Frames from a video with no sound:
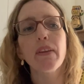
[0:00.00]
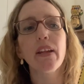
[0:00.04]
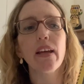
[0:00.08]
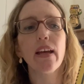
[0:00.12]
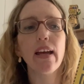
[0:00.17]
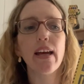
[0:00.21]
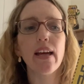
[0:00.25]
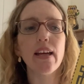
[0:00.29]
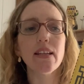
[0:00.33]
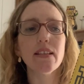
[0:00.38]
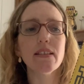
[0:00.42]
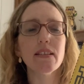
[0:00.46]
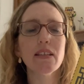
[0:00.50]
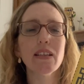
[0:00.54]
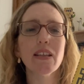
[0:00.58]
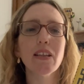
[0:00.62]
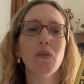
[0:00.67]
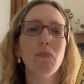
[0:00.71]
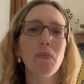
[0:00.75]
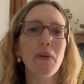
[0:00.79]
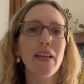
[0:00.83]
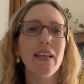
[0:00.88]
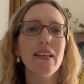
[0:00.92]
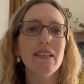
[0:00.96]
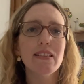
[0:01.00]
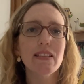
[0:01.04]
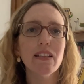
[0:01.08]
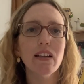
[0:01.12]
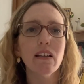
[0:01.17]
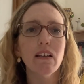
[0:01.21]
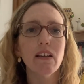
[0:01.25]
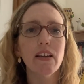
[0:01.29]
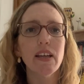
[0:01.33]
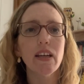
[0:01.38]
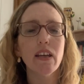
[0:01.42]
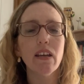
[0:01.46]
And it'll be easier,
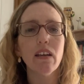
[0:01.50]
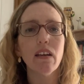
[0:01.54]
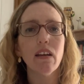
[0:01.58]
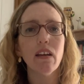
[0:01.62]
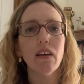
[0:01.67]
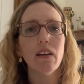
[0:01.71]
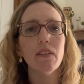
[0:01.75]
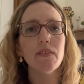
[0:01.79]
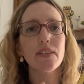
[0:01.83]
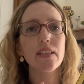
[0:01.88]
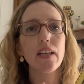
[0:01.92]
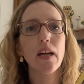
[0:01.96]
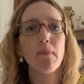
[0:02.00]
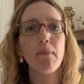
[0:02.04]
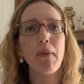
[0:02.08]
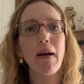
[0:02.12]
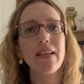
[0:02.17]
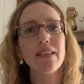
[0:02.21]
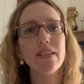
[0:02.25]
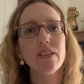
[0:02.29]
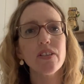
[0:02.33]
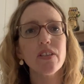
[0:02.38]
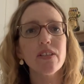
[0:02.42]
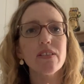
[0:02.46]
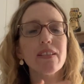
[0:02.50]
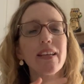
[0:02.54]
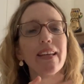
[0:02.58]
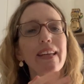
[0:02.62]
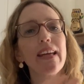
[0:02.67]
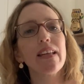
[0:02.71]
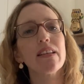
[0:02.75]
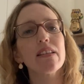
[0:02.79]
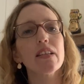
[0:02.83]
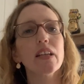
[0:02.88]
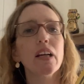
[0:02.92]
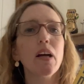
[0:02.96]
like on certain passages,
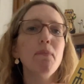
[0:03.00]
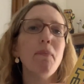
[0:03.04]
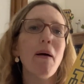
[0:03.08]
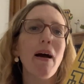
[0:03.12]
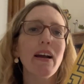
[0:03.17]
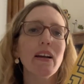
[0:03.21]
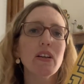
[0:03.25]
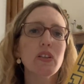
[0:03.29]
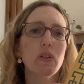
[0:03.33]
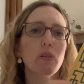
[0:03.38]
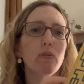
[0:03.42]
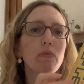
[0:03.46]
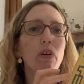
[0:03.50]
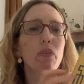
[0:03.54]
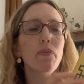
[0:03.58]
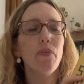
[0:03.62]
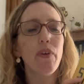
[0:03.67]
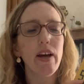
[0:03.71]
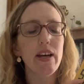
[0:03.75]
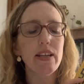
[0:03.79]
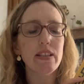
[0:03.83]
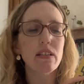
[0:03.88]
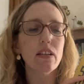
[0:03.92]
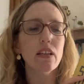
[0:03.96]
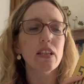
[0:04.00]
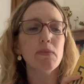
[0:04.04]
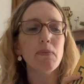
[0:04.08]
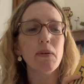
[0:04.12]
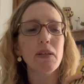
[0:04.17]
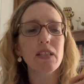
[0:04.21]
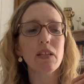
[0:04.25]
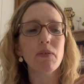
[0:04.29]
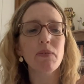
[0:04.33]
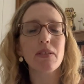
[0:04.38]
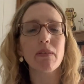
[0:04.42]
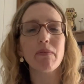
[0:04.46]
again, to go back to and refer to,
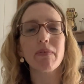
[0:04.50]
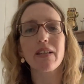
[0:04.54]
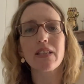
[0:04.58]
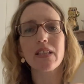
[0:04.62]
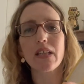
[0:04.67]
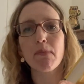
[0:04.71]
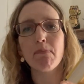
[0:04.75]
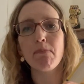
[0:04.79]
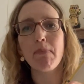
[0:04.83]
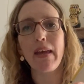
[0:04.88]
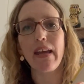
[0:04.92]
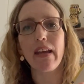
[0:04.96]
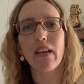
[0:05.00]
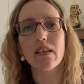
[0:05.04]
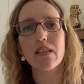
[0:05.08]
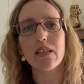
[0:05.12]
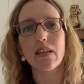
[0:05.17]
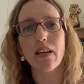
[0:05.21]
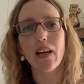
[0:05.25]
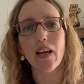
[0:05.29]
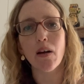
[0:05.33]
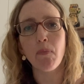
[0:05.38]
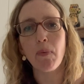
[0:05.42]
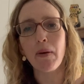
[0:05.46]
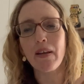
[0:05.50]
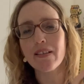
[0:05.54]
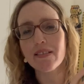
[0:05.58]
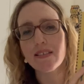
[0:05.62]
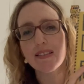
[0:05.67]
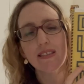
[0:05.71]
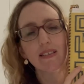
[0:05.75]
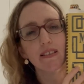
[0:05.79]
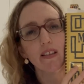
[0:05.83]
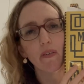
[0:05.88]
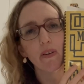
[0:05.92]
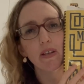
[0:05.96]
especially if something's so big, to help it
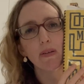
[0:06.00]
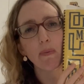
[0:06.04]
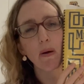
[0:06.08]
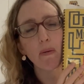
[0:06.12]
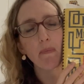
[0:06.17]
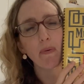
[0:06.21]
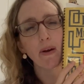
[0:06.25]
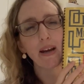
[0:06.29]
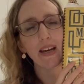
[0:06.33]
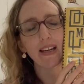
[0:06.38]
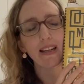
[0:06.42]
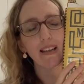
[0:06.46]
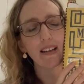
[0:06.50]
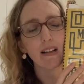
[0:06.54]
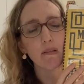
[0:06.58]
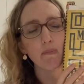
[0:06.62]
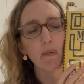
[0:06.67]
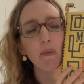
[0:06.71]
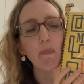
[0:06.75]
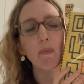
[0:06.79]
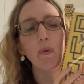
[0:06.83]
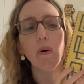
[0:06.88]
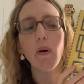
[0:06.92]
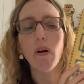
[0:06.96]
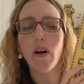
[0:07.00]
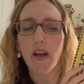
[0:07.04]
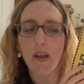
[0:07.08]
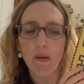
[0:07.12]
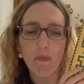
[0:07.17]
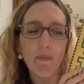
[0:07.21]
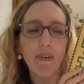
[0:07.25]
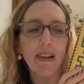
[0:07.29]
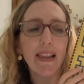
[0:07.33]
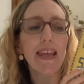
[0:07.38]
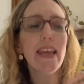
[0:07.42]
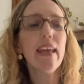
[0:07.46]
go in my brain a little bit more,
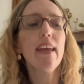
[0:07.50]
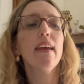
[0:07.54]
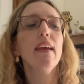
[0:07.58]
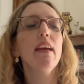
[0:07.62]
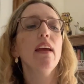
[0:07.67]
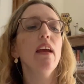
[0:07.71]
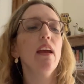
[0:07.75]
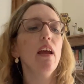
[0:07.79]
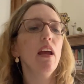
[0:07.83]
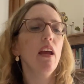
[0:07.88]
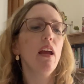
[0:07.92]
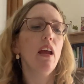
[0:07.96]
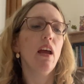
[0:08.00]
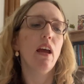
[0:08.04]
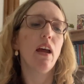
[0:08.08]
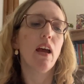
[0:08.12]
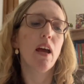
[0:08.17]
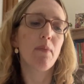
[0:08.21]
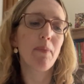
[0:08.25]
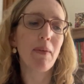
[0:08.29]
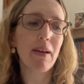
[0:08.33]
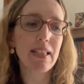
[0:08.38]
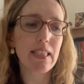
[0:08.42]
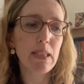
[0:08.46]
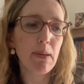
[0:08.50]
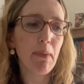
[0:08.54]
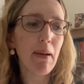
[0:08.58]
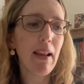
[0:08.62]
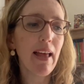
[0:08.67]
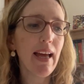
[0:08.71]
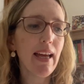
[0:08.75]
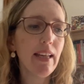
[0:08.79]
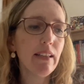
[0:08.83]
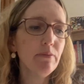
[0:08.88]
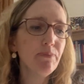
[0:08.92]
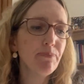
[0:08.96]
hopefully. And that's the
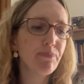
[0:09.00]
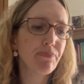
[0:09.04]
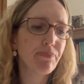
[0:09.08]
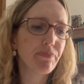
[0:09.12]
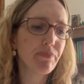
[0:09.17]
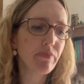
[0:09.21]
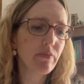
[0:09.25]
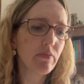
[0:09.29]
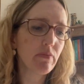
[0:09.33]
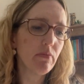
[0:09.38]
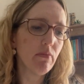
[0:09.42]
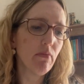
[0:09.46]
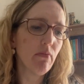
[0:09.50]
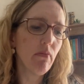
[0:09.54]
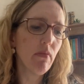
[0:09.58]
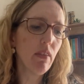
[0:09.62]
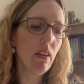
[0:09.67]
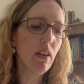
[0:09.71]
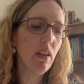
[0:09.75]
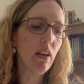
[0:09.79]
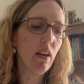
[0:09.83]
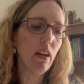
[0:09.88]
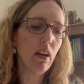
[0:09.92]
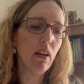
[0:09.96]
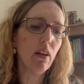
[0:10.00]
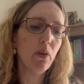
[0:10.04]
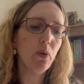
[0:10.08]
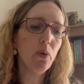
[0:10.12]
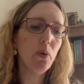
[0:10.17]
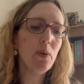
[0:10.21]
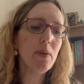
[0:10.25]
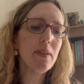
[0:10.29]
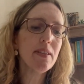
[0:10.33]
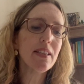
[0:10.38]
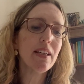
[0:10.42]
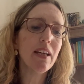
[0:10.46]
plan.
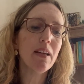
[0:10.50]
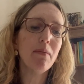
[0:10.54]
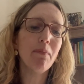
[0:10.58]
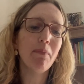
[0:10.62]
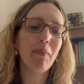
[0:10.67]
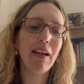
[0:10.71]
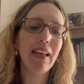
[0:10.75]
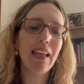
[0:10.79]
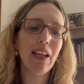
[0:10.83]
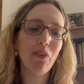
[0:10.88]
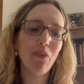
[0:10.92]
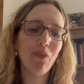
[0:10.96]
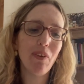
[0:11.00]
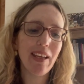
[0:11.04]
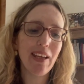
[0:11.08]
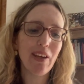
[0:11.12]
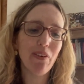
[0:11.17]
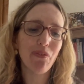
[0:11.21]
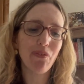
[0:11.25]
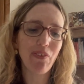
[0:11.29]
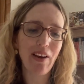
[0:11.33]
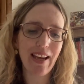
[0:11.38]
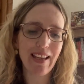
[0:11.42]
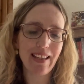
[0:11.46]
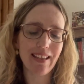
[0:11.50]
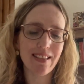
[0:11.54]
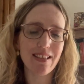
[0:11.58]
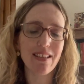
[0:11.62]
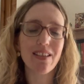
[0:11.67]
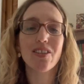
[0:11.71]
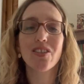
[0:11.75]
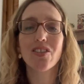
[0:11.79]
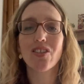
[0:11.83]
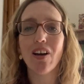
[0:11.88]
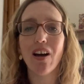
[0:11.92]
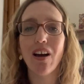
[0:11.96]
Also, my lovely friend
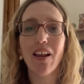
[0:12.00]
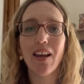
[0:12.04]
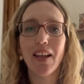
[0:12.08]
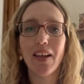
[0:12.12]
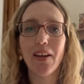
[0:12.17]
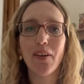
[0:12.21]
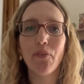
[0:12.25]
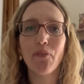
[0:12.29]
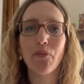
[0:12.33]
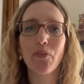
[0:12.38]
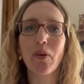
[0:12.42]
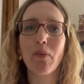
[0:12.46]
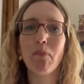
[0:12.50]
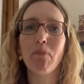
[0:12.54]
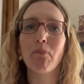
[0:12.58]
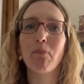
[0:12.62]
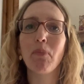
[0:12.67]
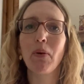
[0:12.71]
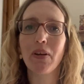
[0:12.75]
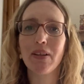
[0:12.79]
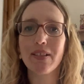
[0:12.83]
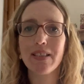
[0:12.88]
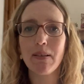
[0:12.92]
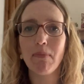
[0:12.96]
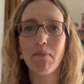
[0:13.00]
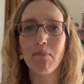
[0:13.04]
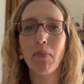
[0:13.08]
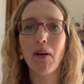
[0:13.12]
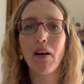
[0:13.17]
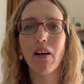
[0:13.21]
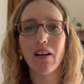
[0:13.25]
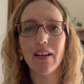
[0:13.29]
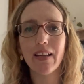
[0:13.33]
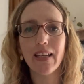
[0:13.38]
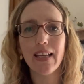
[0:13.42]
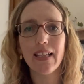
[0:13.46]
Charlotte from Books and
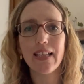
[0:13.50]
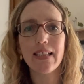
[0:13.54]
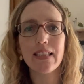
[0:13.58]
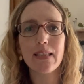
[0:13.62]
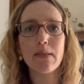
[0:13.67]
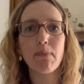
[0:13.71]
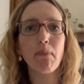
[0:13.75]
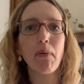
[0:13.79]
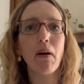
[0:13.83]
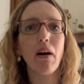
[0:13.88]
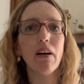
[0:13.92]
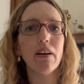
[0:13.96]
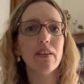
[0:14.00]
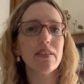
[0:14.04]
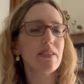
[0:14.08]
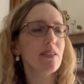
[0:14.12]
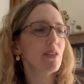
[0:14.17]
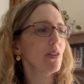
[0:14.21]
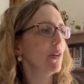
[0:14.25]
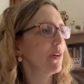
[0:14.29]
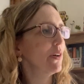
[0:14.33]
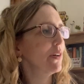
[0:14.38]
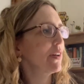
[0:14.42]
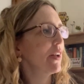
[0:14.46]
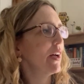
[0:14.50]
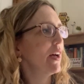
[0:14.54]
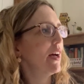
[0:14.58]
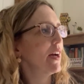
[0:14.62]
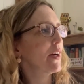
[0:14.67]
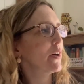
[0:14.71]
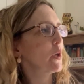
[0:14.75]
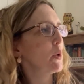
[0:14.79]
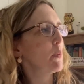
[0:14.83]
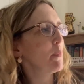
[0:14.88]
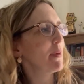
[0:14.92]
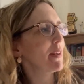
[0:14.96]
Bargains passed on her
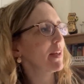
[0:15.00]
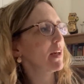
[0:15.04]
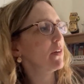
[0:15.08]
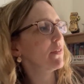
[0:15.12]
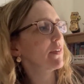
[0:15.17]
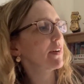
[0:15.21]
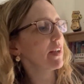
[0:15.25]
copy of